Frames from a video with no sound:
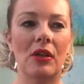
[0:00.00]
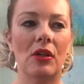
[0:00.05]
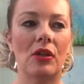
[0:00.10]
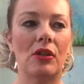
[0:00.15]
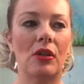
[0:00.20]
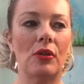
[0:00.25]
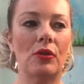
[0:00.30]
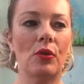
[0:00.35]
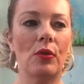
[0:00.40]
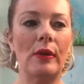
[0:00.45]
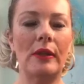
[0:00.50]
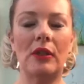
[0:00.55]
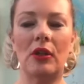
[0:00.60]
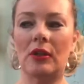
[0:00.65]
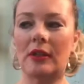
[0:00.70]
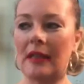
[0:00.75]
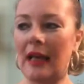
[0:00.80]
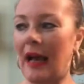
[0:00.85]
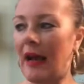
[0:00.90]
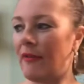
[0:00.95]
So it's always
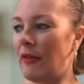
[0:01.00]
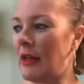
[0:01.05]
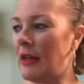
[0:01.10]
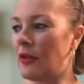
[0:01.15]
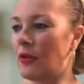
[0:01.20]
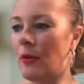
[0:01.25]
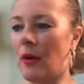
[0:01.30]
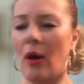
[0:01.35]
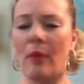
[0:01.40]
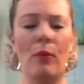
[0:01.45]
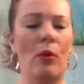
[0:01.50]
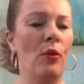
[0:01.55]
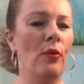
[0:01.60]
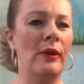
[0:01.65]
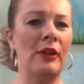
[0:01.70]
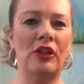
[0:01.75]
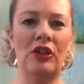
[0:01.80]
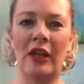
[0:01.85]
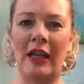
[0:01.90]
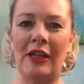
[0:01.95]
good to have a little, I'm
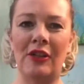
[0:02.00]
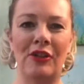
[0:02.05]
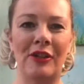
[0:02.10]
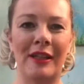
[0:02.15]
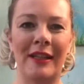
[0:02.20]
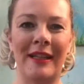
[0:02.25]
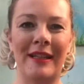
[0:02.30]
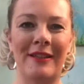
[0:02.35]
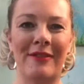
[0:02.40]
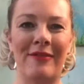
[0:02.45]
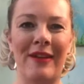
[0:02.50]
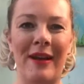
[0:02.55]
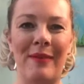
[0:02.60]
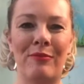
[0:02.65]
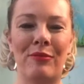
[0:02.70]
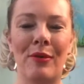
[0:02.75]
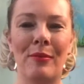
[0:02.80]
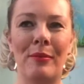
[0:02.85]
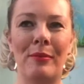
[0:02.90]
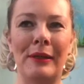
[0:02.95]
always changing things around,
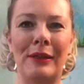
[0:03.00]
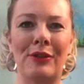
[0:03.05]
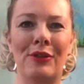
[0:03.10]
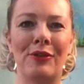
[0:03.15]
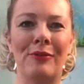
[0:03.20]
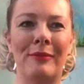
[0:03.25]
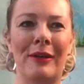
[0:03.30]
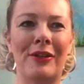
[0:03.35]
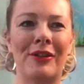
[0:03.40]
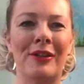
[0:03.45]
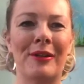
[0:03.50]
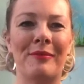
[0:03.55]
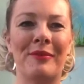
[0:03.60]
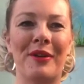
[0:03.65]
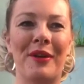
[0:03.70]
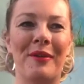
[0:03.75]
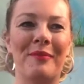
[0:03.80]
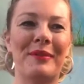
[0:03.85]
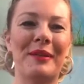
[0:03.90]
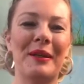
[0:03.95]
probably too much
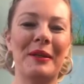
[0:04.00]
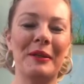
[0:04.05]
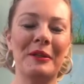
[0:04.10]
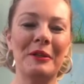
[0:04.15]
sometimes,